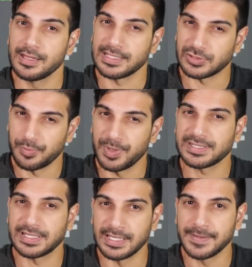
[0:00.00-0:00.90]
is that
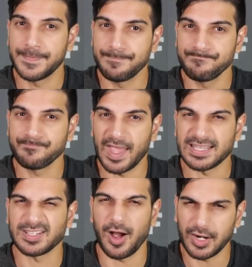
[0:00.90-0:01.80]
Trubisky
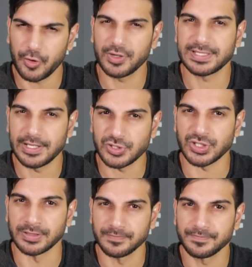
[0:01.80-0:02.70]
has caught our
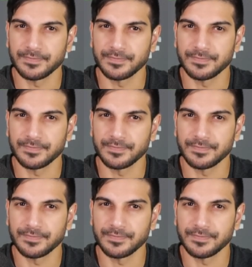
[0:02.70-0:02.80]
attention.